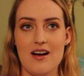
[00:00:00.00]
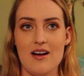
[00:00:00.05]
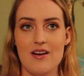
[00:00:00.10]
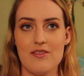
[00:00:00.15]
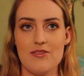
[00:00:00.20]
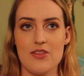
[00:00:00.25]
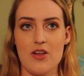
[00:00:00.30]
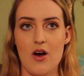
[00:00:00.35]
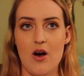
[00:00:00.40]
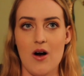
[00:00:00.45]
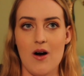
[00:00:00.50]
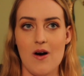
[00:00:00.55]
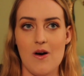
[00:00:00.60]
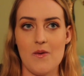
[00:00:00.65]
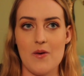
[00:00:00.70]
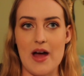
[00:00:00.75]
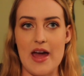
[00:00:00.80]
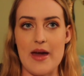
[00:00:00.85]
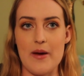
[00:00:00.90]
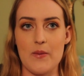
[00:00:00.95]
of the
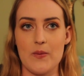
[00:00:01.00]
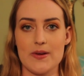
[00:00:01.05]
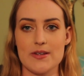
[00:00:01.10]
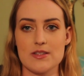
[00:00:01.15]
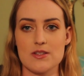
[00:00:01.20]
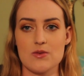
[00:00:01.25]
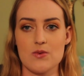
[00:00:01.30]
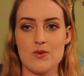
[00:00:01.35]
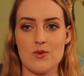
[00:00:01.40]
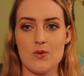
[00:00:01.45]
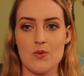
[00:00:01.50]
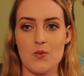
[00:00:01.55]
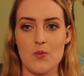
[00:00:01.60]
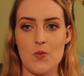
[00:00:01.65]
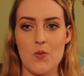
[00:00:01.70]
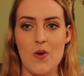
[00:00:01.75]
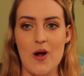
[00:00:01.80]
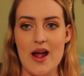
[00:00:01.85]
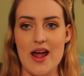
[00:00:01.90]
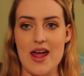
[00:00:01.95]
hallway was
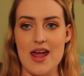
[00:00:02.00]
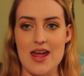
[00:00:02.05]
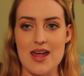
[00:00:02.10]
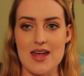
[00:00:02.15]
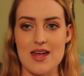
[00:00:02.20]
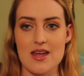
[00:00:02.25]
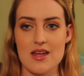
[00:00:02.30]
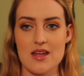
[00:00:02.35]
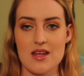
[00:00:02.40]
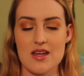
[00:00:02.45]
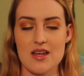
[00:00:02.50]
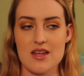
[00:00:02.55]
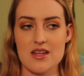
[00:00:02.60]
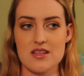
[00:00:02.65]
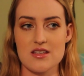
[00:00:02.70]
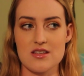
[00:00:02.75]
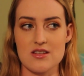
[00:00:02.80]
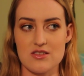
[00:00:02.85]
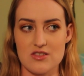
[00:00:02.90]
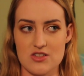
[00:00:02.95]
way
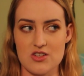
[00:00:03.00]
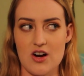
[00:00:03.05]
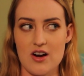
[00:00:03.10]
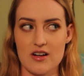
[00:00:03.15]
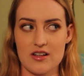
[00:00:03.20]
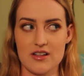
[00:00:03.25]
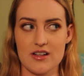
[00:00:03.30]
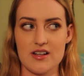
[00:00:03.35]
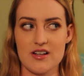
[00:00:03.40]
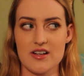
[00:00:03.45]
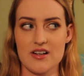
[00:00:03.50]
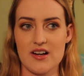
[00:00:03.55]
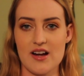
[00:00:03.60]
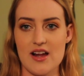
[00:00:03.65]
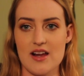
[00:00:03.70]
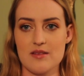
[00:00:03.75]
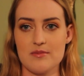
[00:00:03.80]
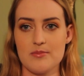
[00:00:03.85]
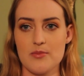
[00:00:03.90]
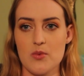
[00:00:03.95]
darker
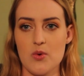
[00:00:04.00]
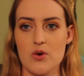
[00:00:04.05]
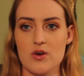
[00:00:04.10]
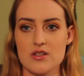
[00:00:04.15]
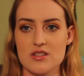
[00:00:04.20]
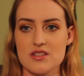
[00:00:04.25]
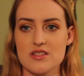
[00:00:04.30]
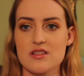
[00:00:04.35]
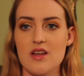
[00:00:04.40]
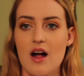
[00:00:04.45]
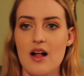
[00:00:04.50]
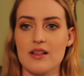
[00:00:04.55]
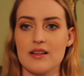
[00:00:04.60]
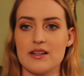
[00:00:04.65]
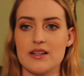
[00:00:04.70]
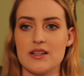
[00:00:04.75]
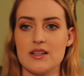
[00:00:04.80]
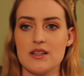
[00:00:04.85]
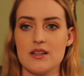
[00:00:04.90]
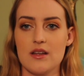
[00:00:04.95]
and more
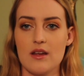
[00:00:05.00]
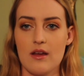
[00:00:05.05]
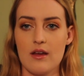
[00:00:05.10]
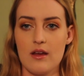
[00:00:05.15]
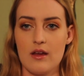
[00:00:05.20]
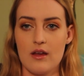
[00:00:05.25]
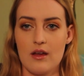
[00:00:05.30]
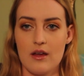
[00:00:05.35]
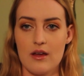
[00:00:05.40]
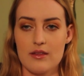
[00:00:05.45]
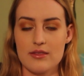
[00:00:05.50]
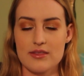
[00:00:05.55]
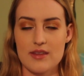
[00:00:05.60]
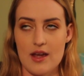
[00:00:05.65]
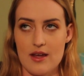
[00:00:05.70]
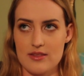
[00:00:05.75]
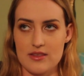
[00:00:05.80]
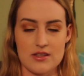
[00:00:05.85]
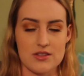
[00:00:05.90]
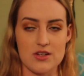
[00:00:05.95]
solid
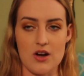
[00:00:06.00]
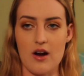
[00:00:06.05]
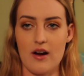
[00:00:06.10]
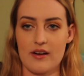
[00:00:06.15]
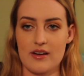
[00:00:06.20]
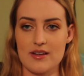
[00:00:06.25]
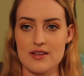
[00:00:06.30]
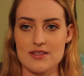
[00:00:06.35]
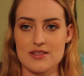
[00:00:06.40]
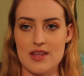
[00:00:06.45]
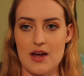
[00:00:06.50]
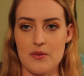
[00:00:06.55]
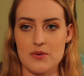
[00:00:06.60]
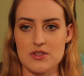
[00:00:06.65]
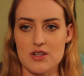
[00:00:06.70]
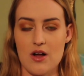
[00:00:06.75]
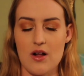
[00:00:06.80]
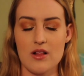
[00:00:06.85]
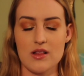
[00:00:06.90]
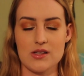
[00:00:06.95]
than the darkness that
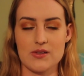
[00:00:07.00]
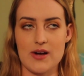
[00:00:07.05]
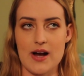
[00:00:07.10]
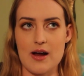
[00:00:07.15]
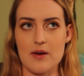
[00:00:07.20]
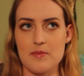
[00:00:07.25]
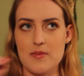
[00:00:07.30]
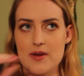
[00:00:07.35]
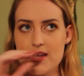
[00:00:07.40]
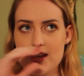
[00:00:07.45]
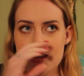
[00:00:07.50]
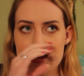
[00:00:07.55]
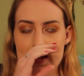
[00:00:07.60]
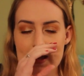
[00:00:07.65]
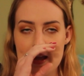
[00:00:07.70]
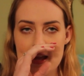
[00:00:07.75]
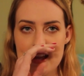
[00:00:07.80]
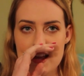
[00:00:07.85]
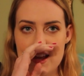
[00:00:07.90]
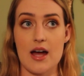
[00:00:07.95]
was all around me.
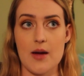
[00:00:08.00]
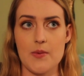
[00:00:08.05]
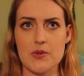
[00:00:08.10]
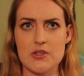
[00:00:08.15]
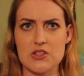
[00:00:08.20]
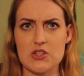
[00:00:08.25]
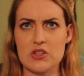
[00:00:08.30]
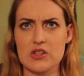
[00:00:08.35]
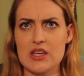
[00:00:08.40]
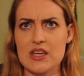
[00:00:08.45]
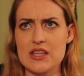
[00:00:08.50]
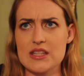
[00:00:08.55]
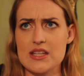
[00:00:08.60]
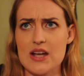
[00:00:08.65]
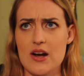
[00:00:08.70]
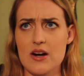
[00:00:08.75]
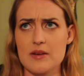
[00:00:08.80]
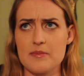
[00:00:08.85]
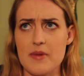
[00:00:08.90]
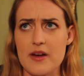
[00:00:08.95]
I was looking
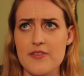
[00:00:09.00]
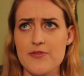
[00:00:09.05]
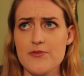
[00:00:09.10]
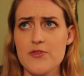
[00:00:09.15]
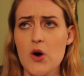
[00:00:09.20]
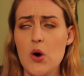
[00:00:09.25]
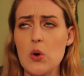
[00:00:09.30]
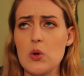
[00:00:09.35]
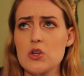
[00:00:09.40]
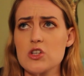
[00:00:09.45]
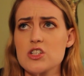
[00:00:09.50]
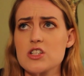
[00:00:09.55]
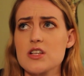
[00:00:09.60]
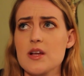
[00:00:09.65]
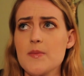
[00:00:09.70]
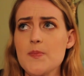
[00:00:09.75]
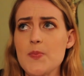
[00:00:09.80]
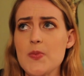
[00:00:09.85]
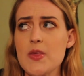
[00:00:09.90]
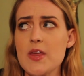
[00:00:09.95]
down at my phone or
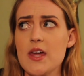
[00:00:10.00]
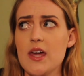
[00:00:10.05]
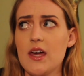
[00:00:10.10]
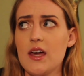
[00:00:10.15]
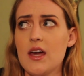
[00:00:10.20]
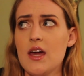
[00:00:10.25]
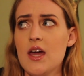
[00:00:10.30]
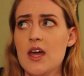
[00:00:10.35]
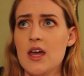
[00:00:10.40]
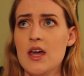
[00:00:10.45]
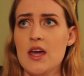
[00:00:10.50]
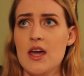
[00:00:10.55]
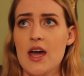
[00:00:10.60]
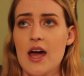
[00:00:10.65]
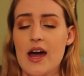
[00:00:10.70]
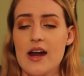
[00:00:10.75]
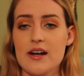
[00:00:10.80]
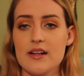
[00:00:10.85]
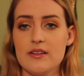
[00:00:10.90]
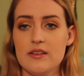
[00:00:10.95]
something,
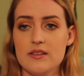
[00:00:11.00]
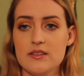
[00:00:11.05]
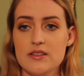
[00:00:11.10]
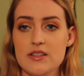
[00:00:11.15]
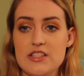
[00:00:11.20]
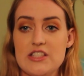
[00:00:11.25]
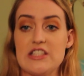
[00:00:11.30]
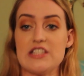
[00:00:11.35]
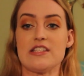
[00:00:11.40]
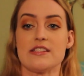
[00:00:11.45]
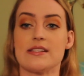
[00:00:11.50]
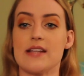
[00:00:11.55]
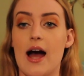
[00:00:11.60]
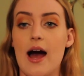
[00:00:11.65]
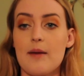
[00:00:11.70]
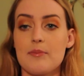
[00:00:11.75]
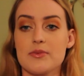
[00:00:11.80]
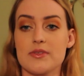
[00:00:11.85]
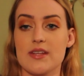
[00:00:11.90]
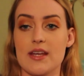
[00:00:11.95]
and I literally
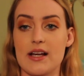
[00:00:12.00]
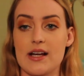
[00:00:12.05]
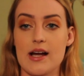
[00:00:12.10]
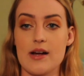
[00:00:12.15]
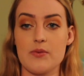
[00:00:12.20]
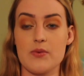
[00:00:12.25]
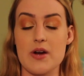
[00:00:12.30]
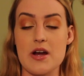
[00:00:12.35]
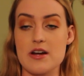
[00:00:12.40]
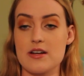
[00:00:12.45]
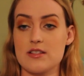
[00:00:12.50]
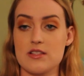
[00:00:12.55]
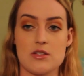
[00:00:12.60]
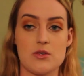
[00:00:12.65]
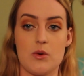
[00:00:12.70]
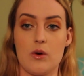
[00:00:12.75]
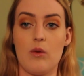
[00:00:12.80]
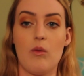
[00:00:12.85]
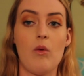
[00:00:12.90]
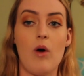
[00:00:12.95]
stopped like I ran
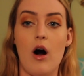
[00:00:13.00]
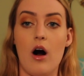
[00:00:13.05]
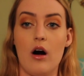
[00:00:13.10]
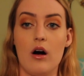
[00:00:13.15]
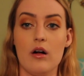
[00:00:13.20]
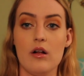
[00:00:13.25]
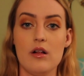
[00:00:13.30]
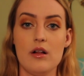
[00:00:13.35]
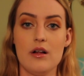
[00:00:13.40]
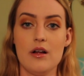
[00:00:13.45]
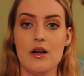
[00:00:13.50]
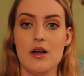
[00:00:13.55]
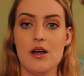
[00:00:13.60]
into a wall.